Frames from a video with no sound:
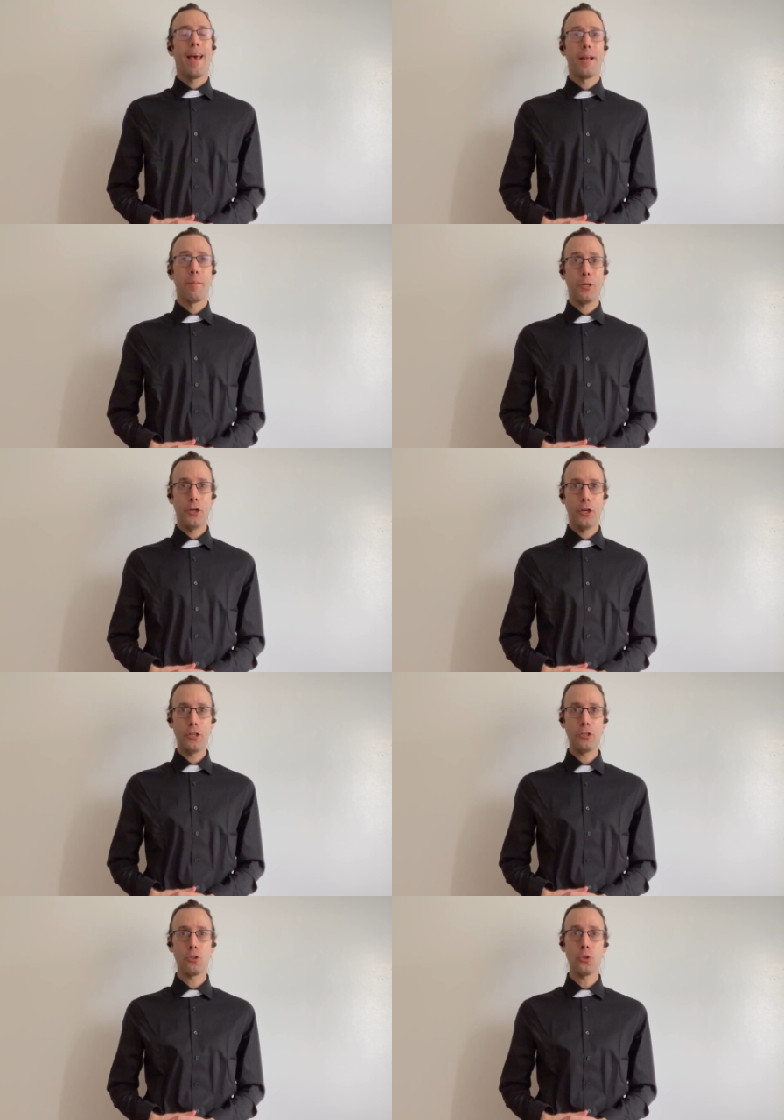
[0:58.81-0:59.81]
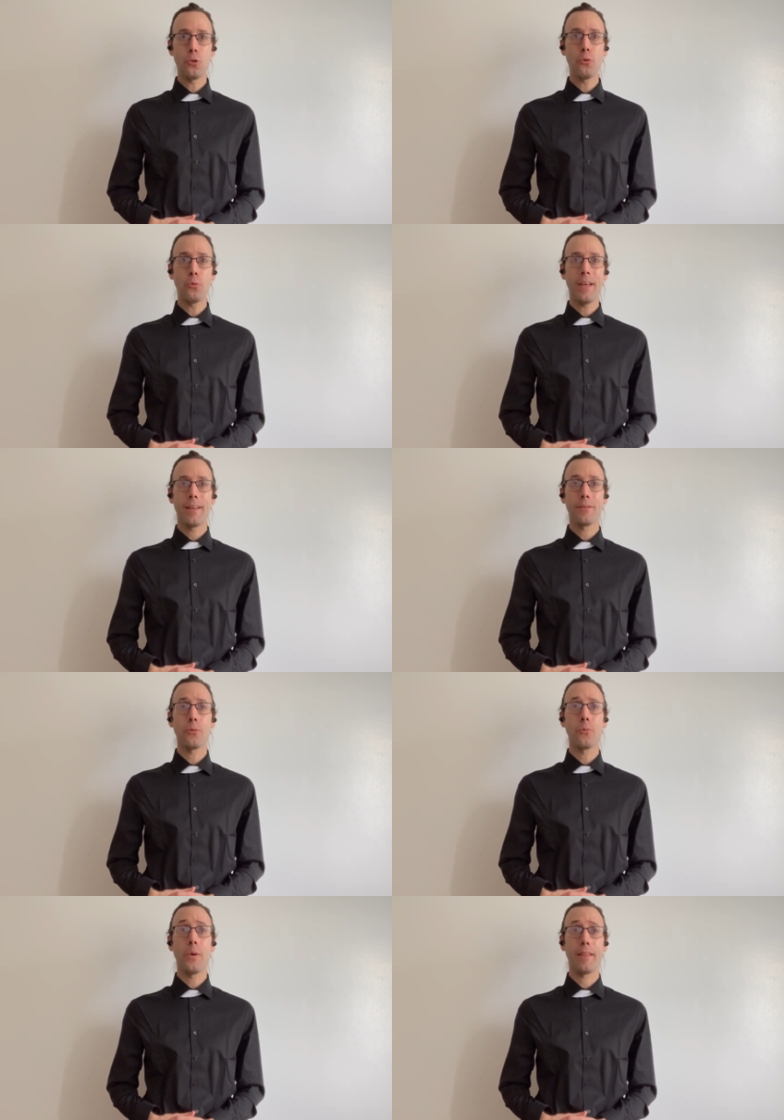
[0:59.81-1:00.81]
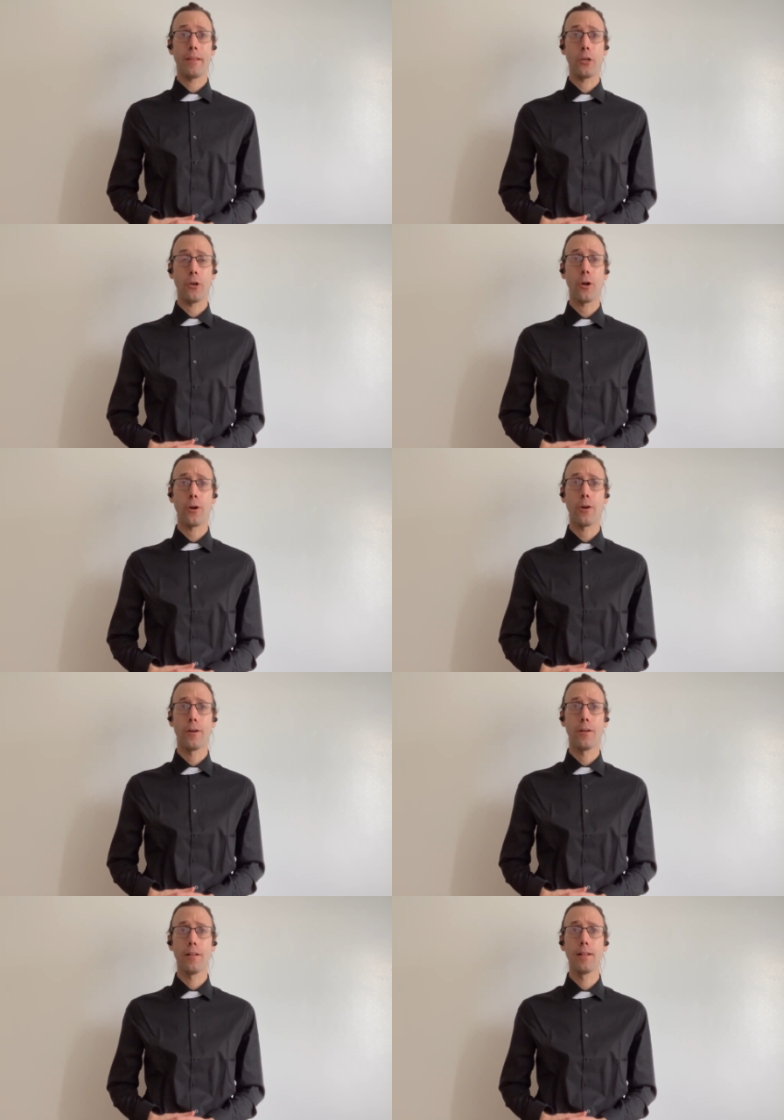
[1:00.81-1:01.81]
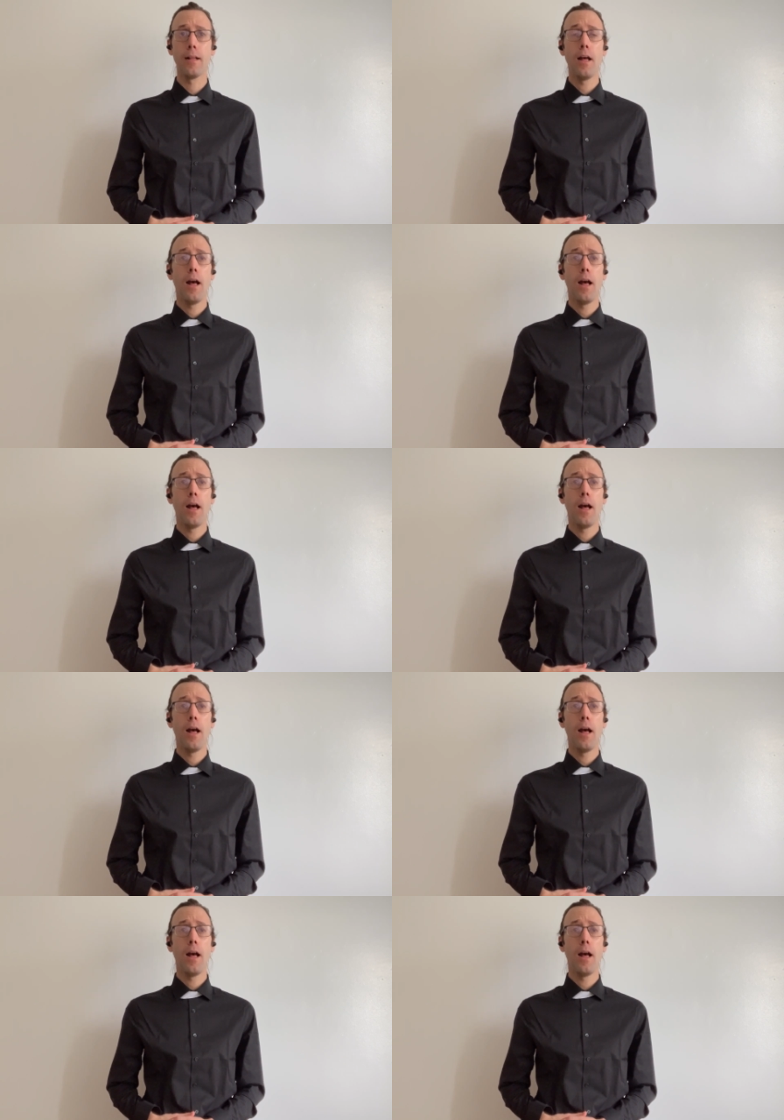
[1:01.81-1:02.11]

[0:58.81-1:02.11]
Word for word: And I'm gonna do it with a girl,